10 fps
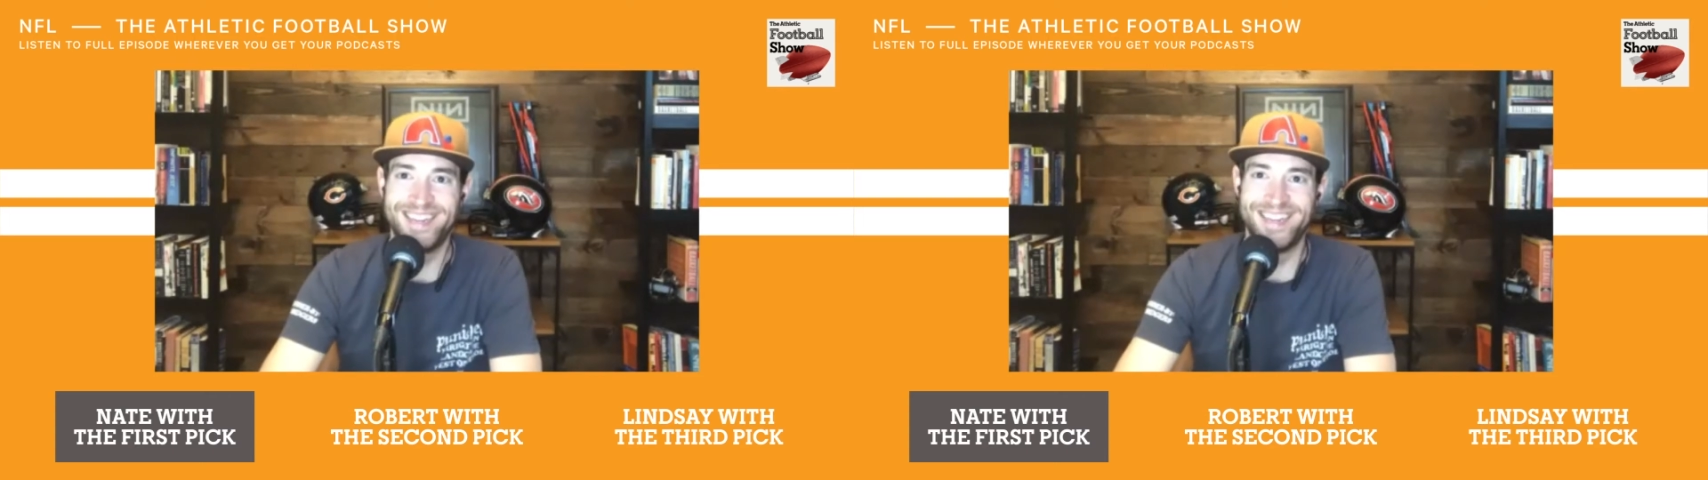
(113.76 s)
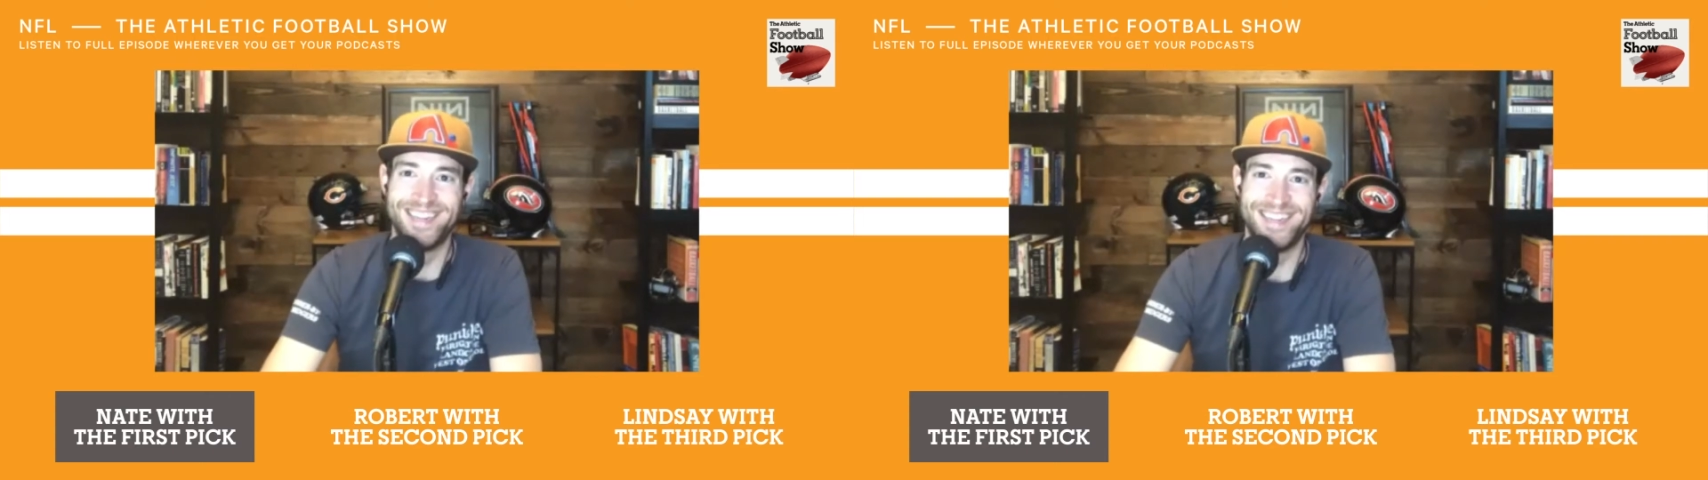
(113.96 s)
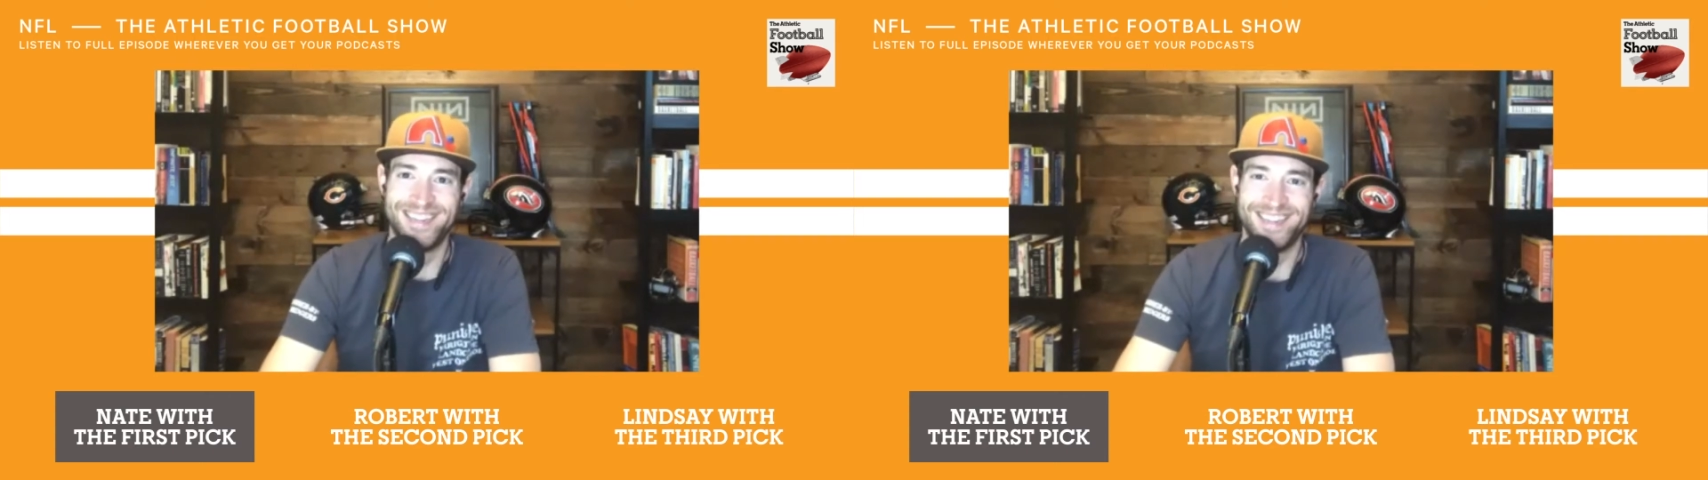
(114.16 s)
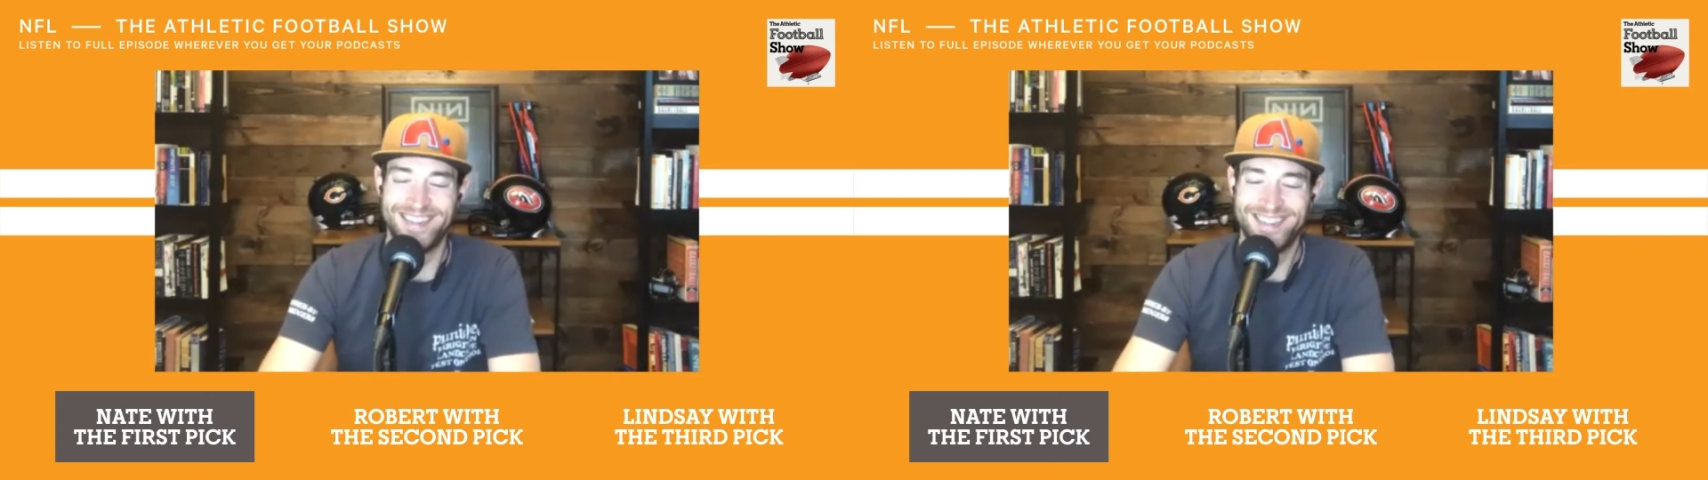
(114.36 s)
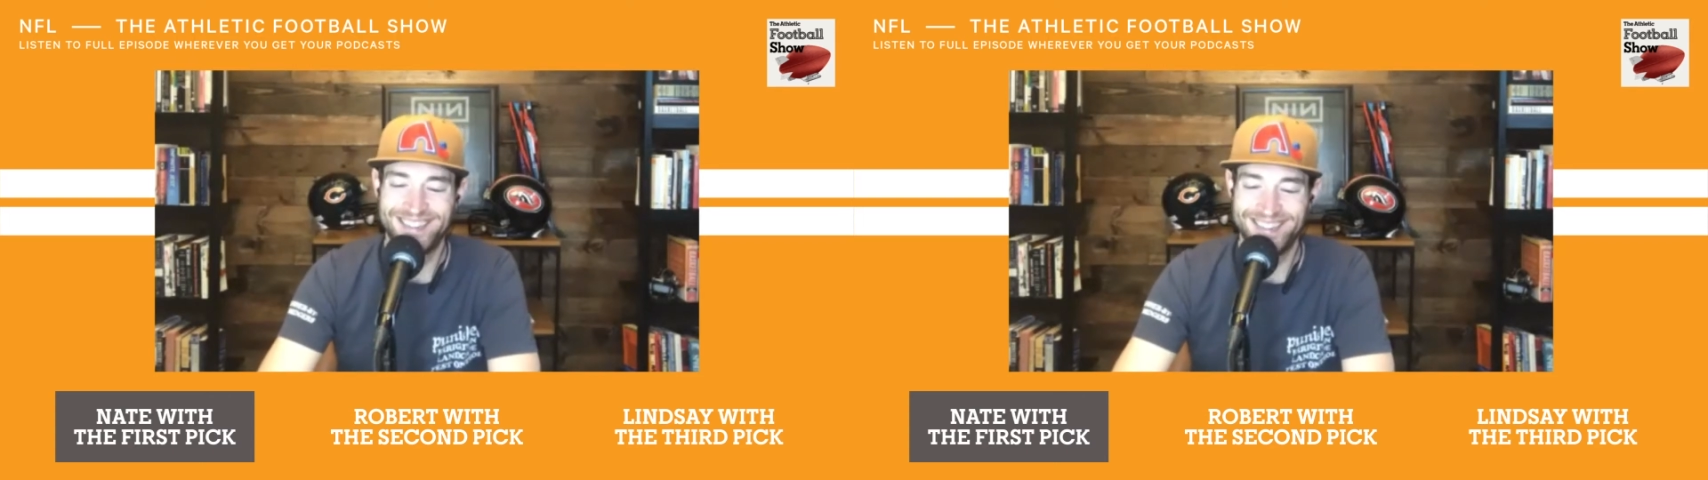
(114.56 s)
off,
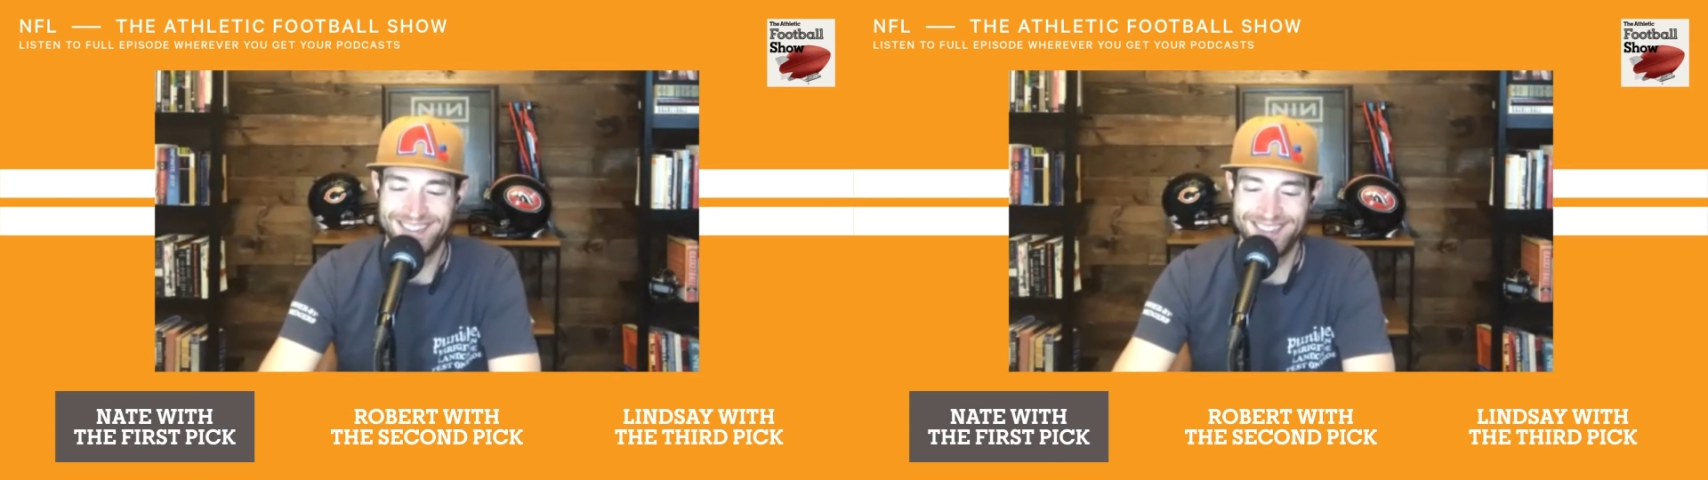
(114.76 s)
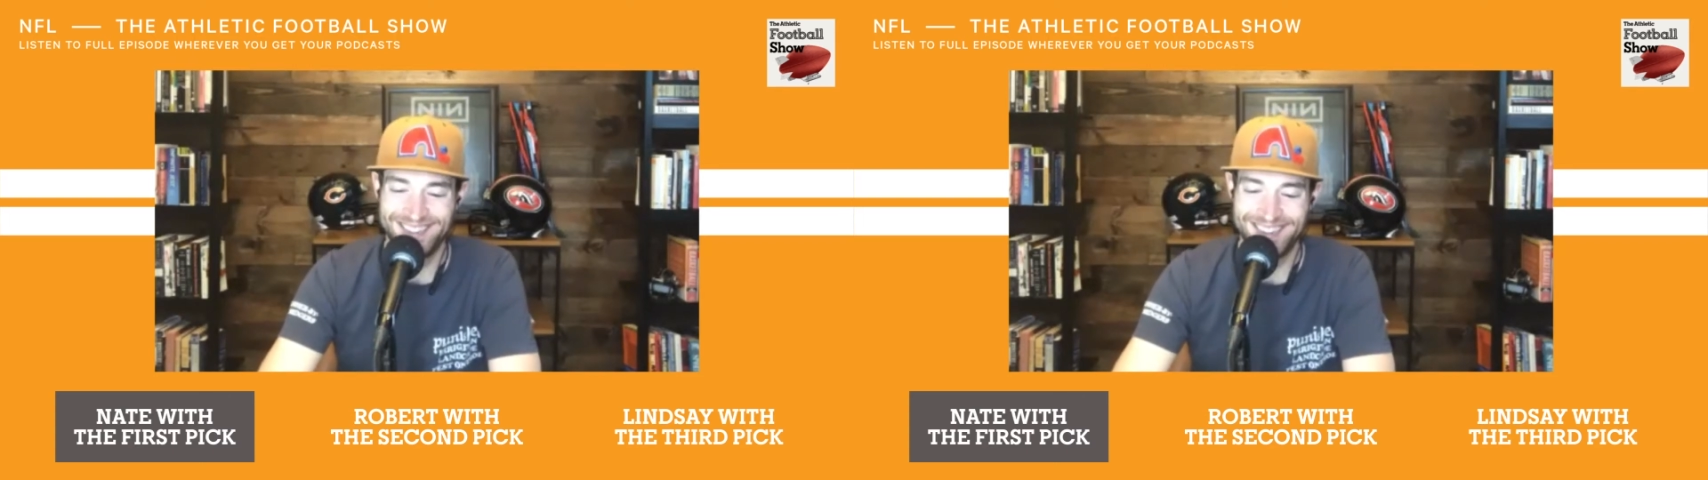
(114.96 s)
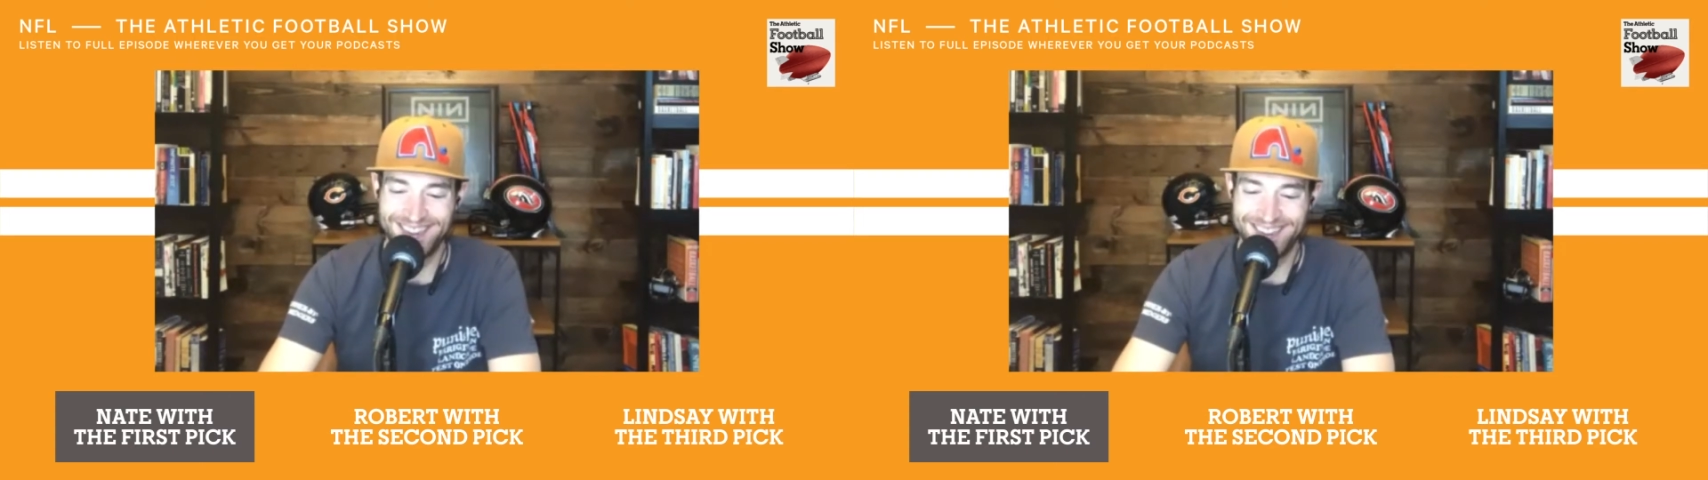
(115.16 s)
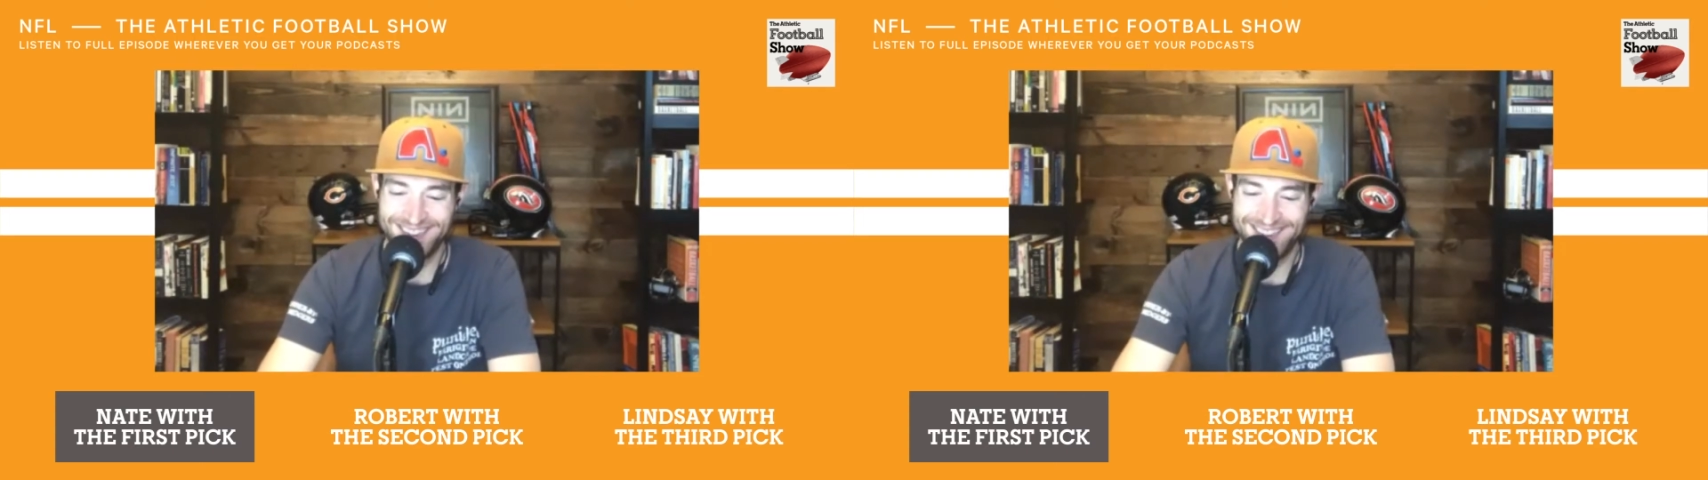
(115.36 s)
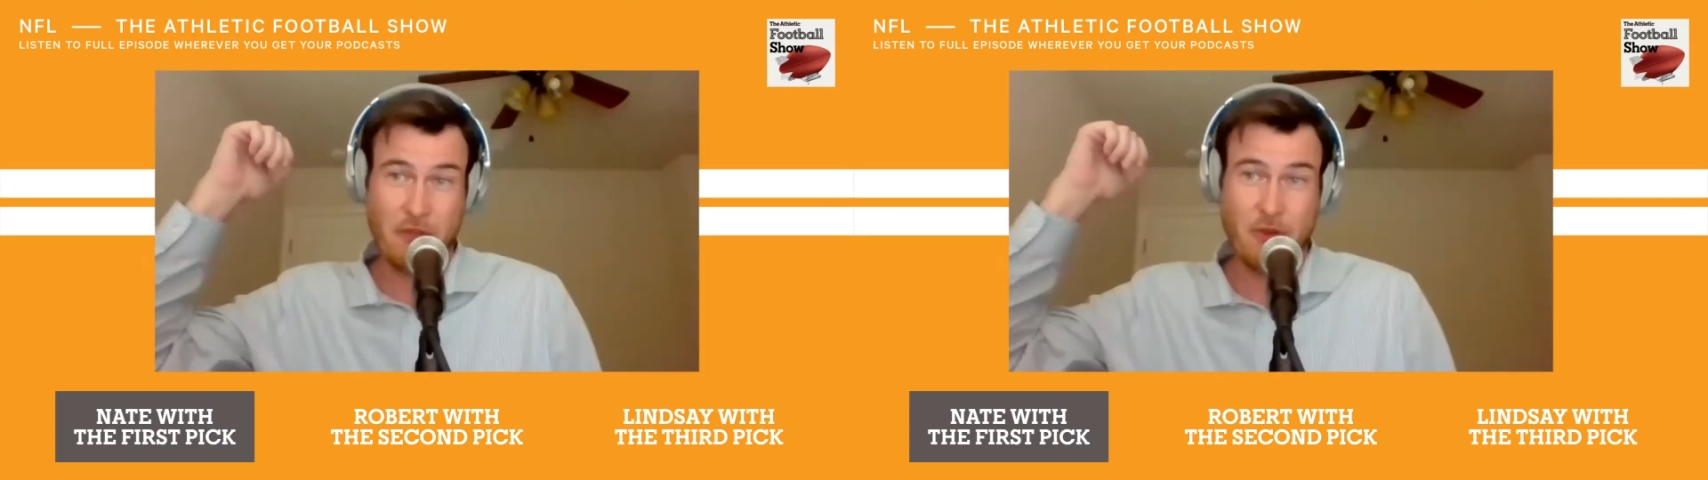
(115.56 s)
take him off the
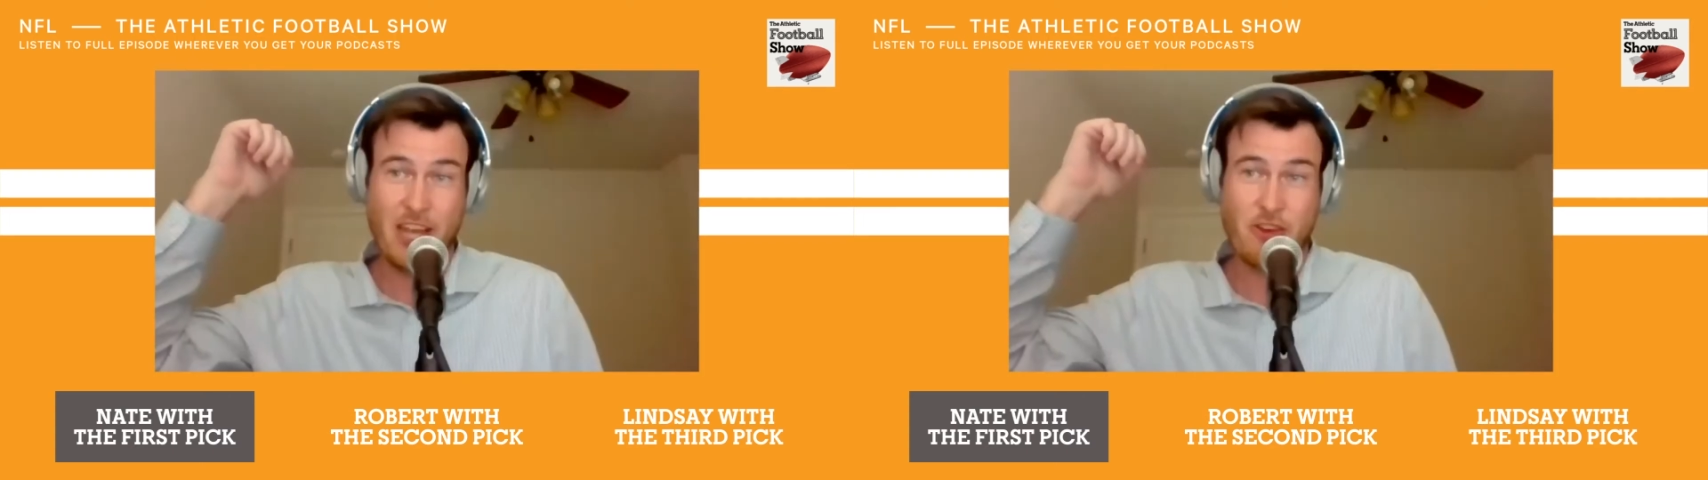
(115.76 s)
field if we